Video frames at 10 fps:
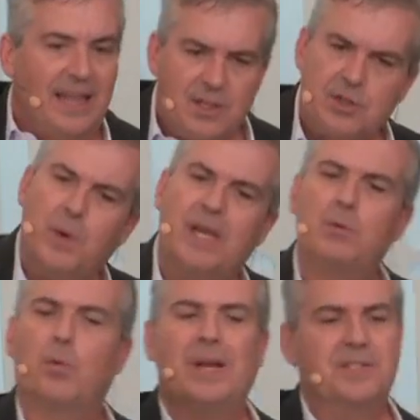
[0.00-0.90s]
and so we can
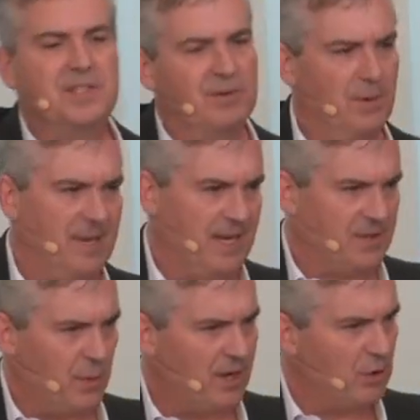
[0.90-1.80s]
rinse and repeat.
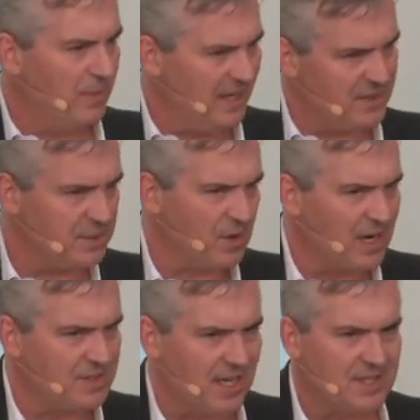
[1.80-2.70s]
We can repeat this
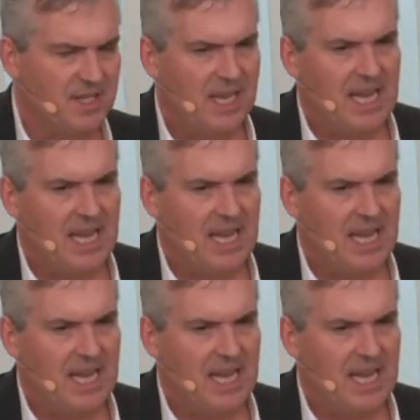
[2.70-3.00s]
process.